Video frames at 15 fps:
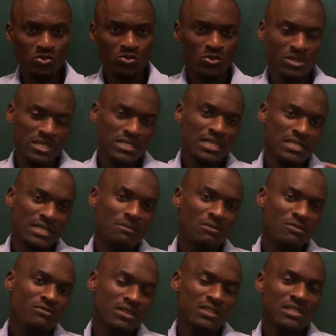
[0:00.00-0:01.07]
So these are some
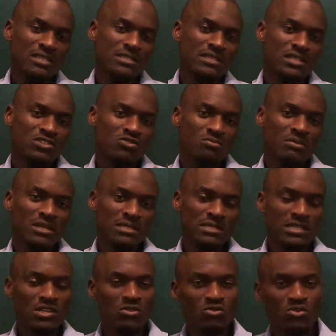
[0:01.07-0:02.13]
of the things that you must
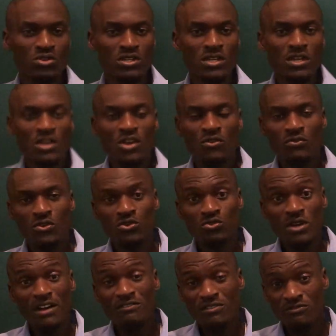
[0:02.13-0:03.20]
include for you
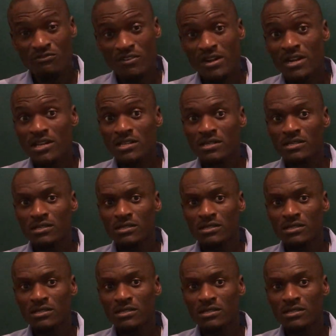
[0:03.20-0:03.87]
to have a very